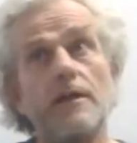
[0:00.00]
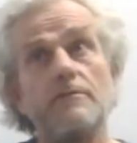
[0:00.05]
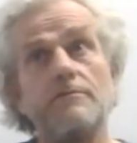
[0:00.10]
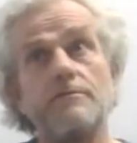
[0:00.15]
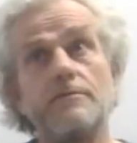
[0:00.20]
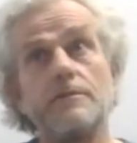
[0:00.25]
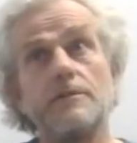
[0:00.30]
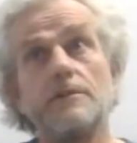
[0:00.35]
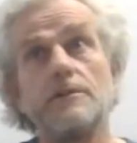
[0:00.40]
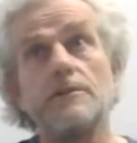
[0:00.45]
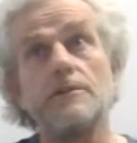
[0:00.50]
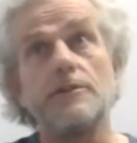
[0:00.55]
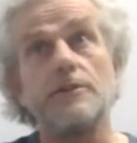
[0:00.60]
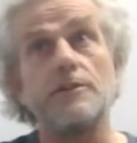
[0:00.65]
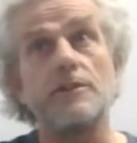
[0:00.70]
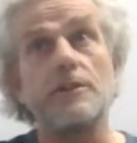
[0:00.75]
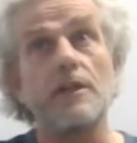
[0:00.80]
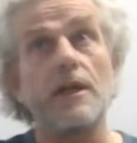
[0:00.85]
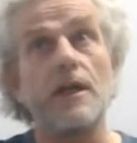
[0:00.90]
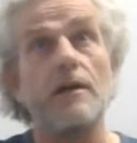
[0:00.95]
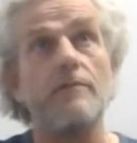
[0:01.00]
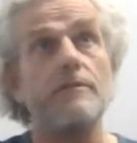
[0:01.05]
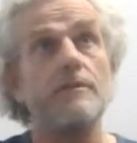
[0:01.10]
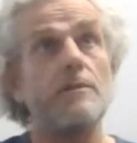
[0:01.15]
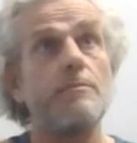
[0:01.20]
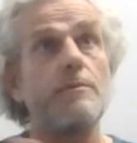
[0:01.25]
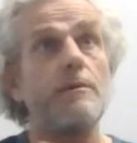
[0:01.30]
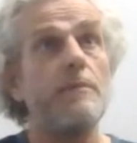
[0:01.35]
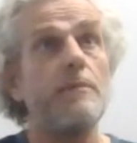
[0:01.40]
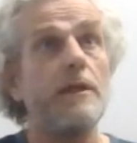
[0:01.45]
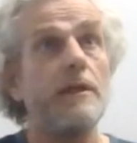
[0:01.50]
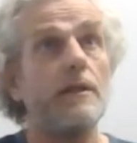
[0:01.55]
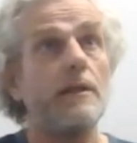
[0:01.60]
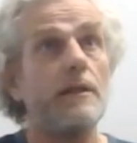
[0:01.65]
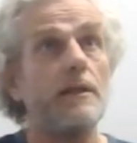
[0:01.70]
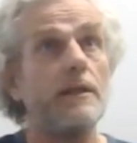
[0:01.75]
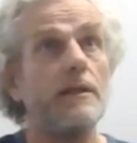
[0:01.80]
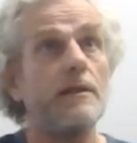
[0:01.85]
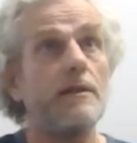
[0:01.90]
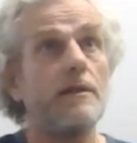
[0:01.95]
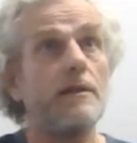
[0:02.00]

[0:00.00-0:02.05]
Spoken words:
It just covers up immediately.